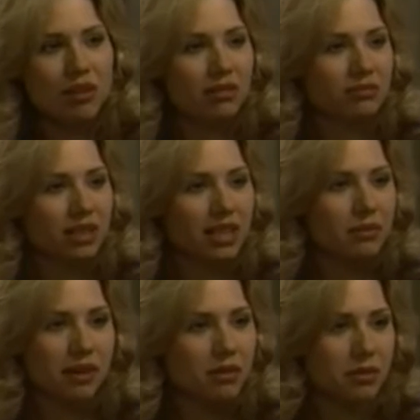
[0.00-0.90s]
Well,
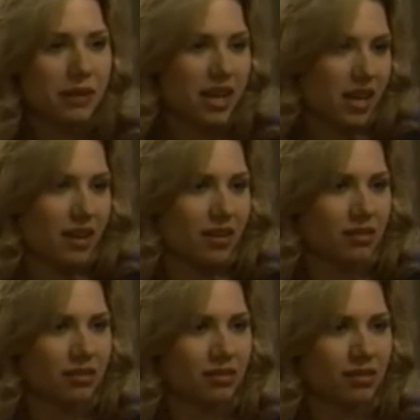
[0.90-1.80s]
anyway, what do we care?
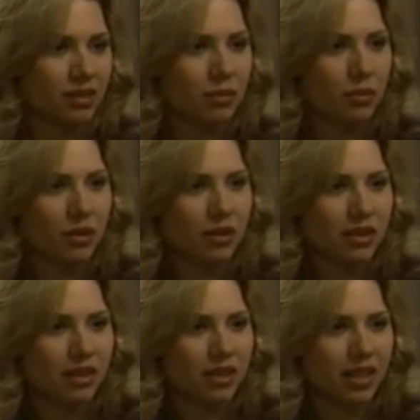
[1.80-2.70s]
Uh, we're
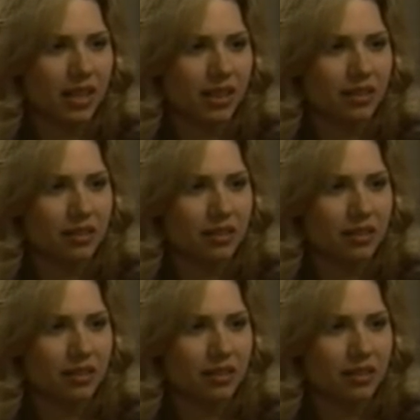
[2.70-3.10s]
going there to eat,